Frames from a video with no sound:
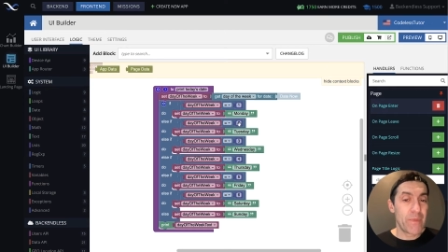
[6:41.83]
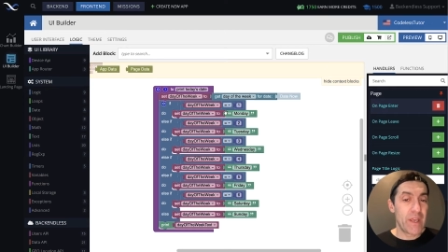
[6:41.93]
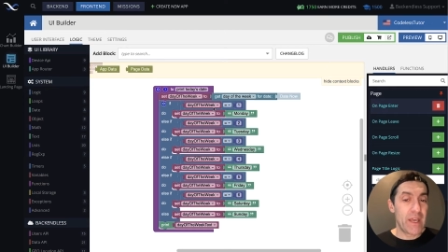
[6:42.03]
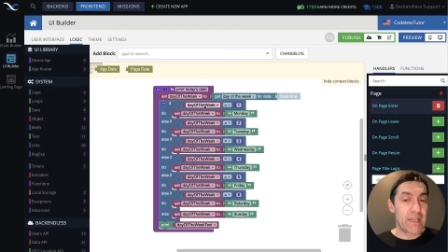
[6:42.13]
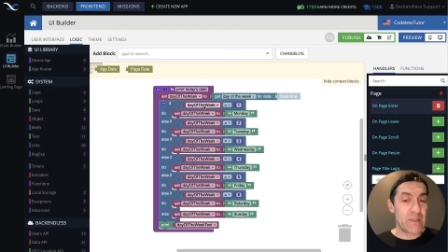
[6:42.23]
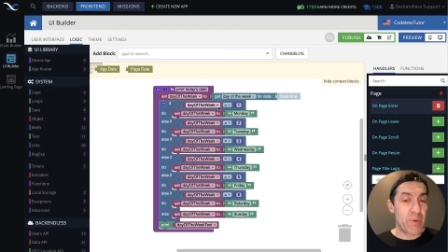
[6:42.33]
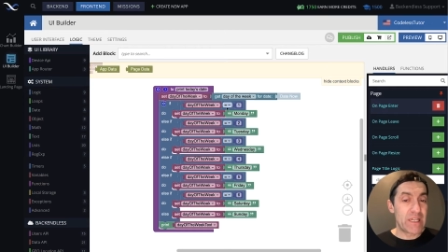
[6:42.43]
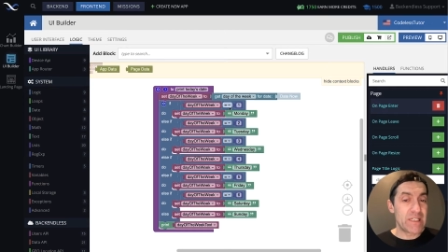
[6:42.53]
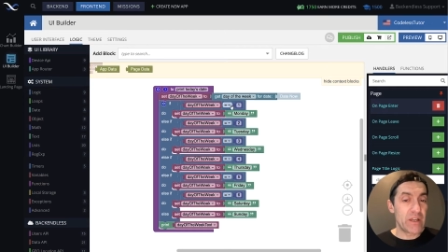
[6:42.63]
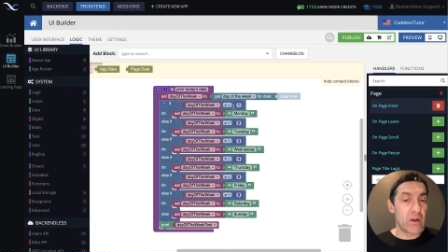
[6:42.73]
And
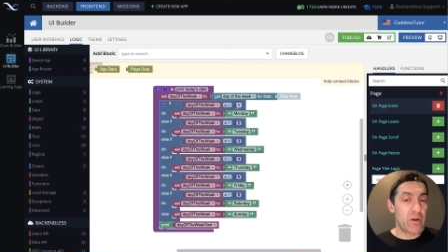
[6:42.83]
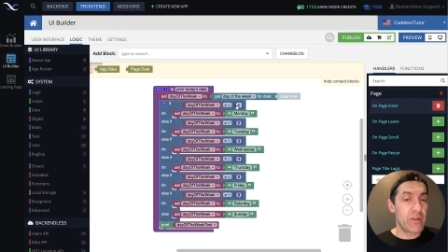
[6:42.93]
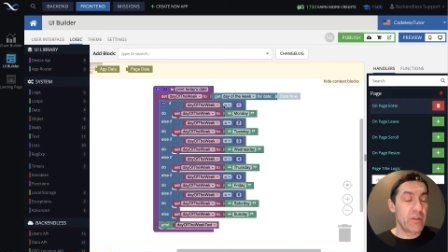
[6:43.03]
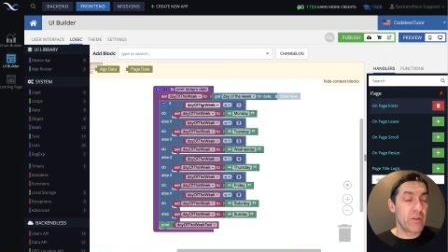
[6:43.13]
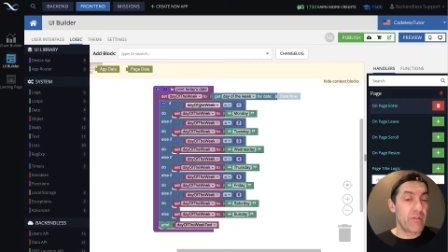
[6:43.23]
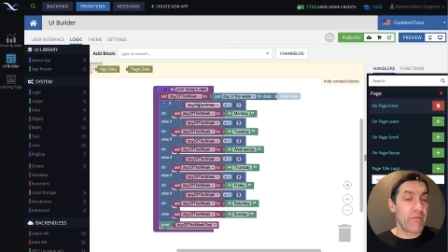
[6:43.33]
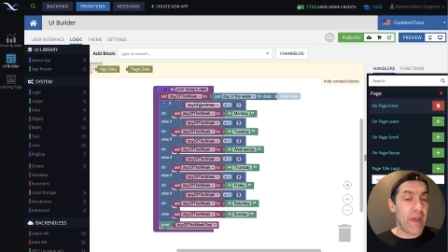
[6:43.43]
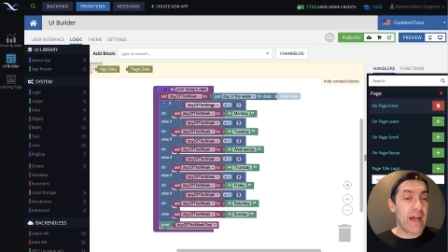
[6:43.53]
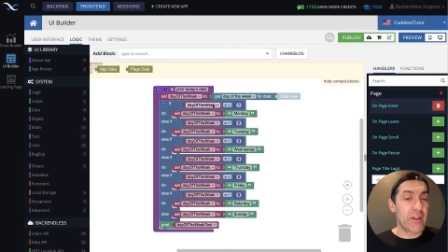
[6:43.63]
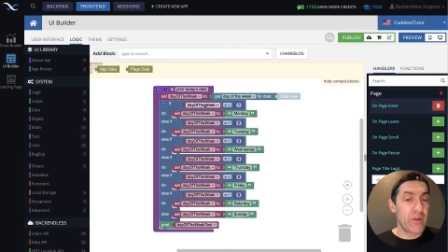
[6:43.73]
depending on the
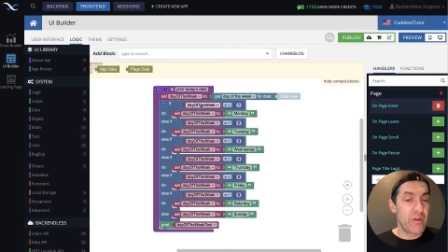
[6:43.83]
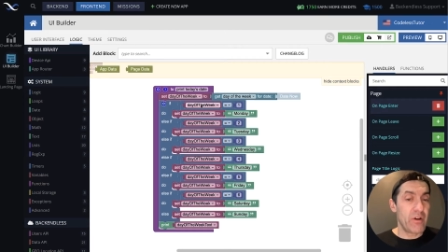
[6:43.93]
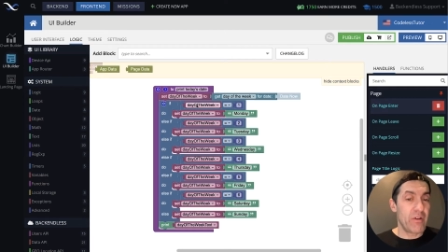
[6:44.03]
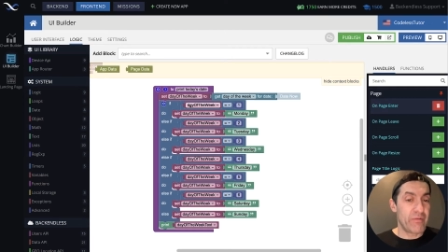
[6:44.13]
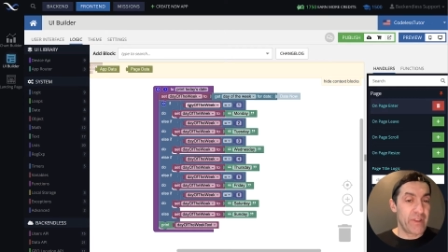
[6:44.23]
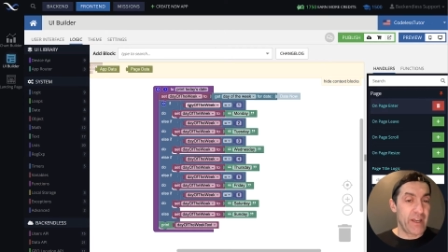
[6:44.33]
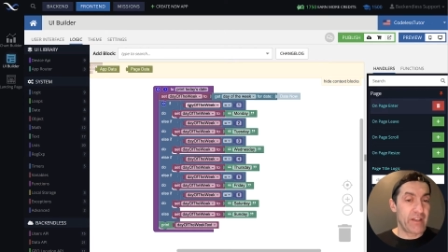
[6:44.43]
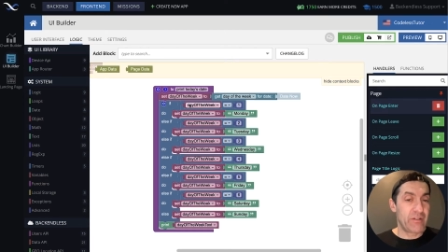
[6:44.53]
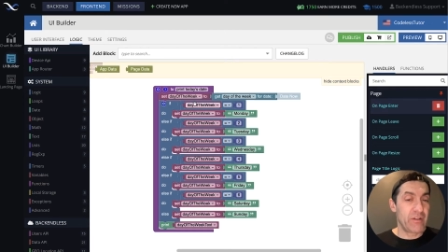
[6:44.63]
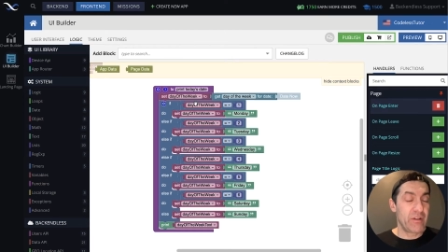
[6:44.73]
value of
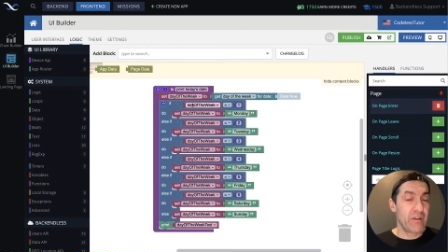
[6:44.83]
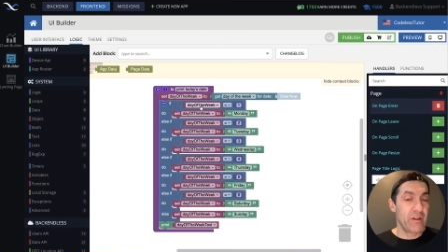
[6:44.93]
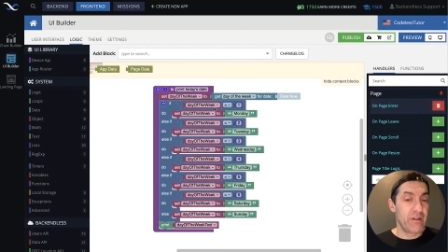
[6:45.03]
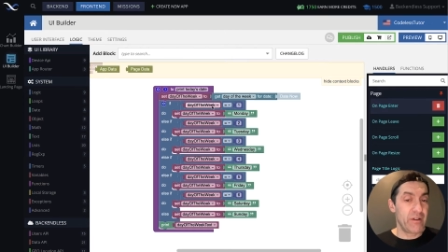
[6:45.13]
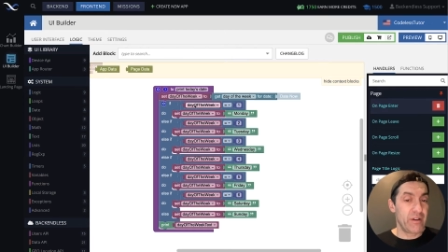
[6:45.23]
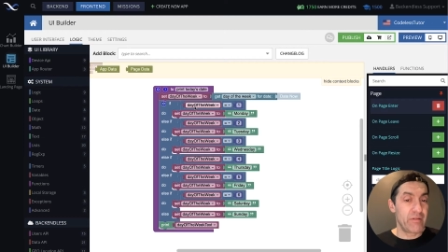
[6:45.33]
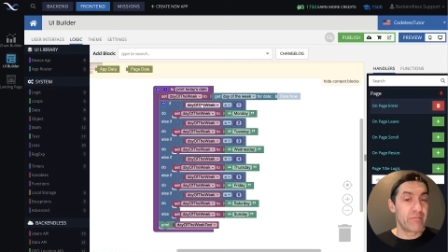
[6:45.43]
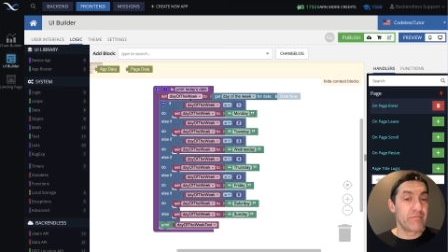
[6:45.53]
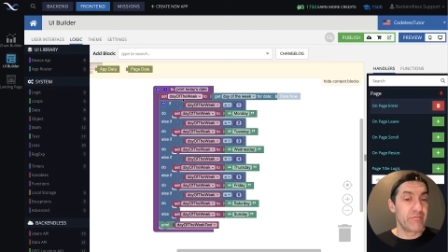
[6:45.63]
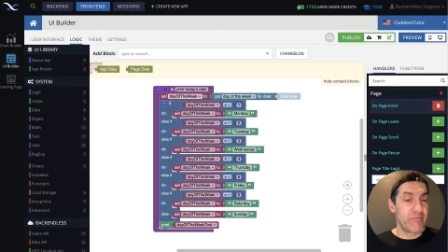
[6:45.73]
that uh,
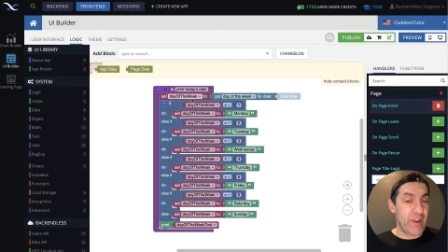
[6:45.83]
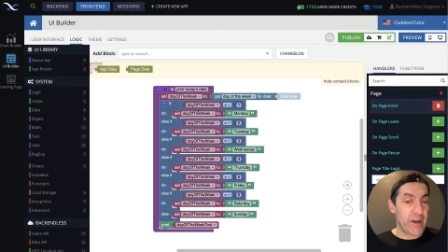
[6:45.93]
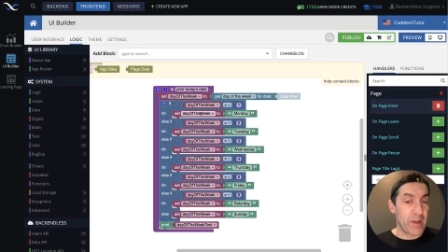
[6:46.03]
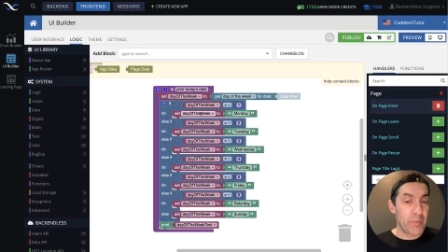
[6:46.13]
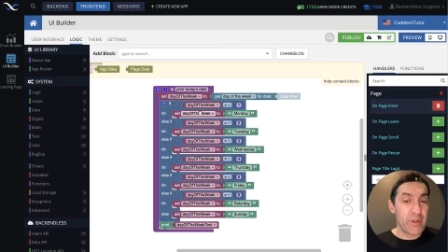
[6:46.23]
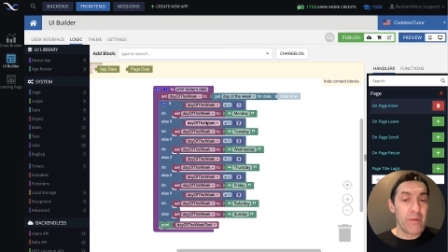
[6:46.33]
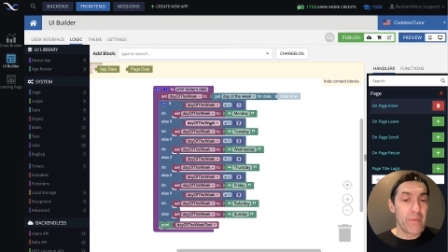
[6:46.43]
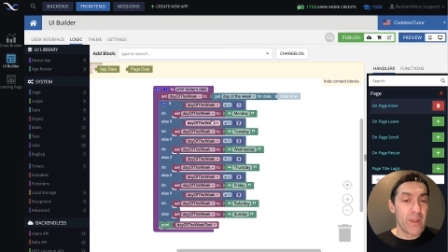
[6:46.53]
variable,